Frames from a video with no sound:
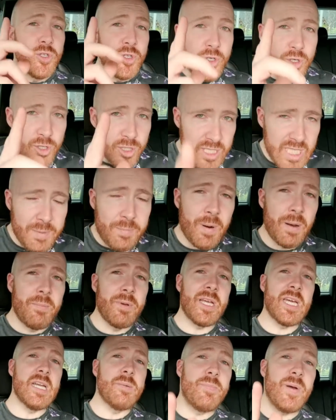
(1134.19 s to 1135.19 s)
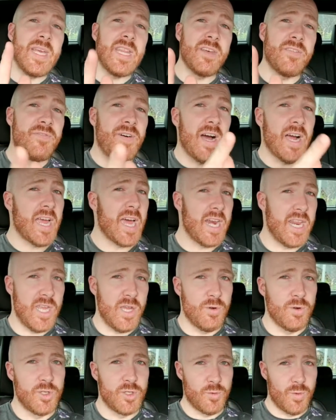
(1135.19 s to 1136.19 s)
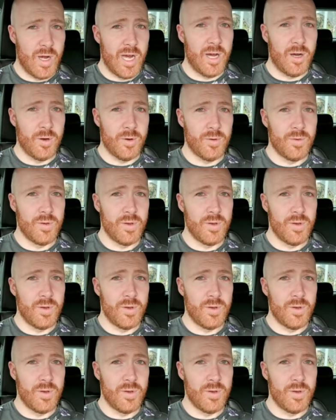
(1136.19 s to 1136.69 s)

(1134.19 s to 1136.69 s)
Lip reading: because they're probably gonna beat the fuck out of you as well.